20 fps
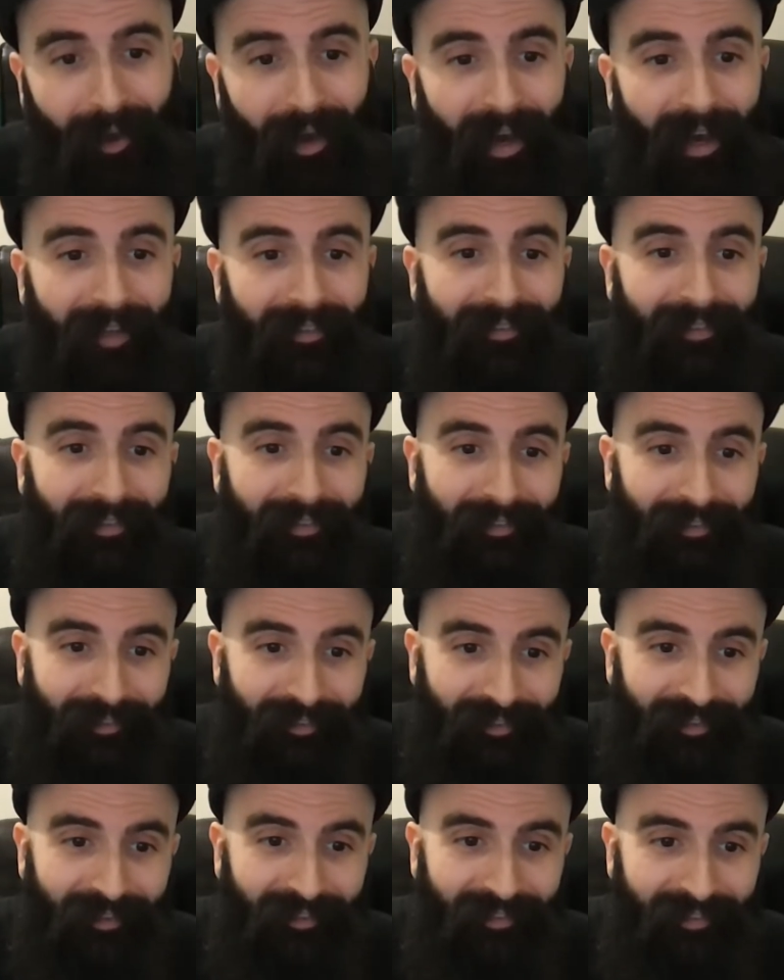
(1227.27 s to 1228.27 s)
as the
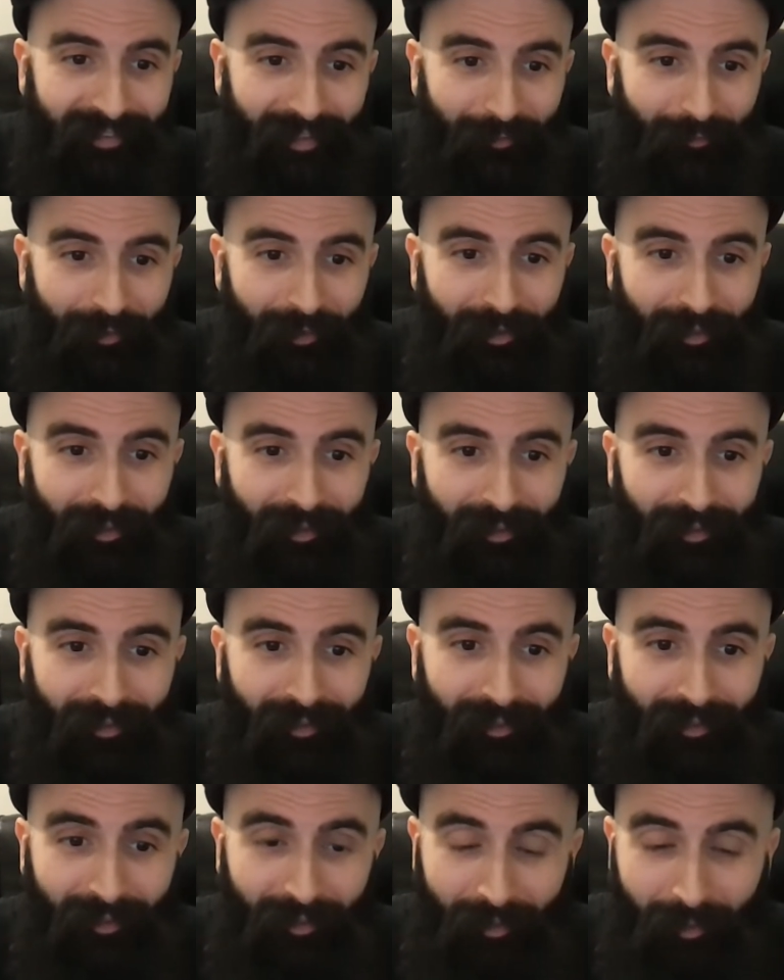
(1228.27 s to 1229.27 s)

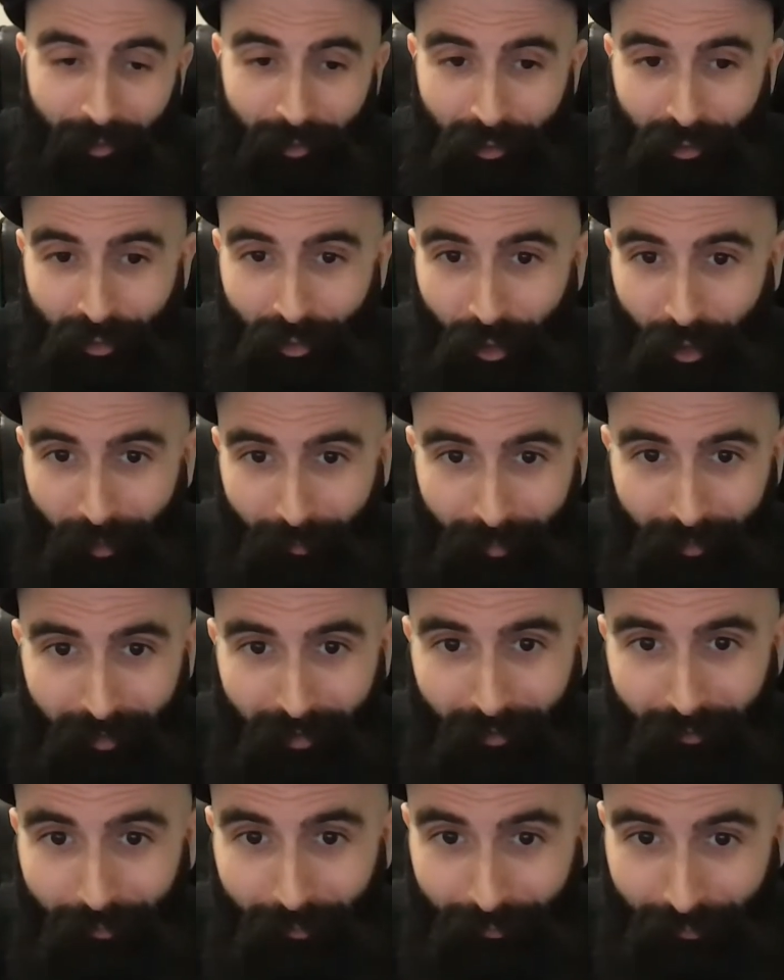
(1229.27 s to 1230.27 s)
G7
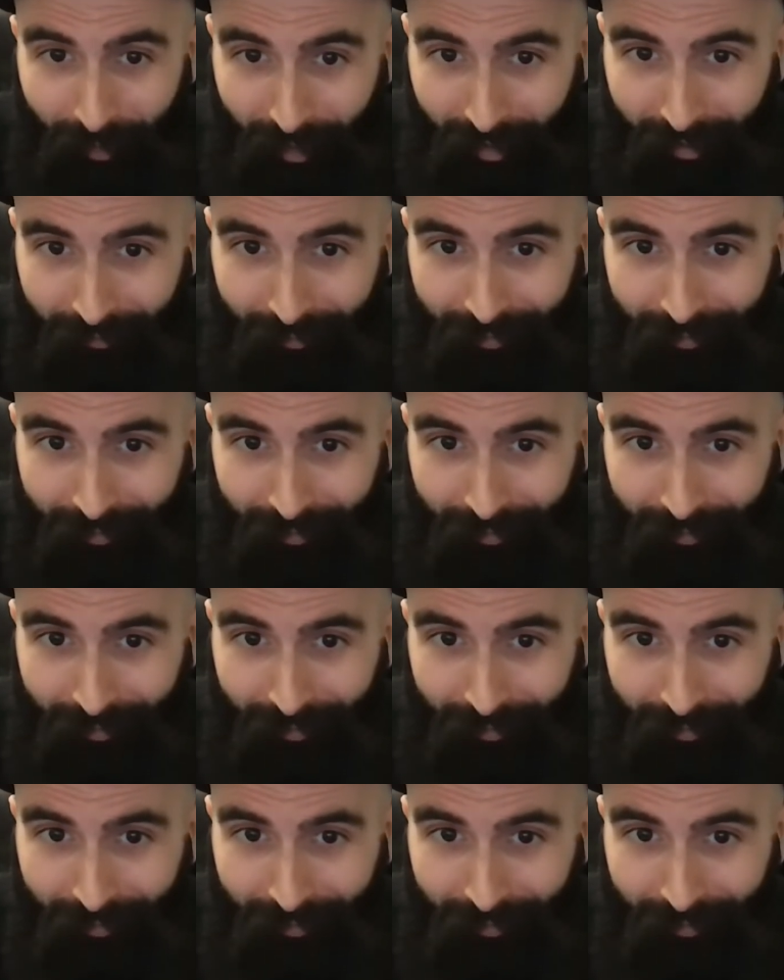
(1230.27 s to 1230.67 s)
sharp 5.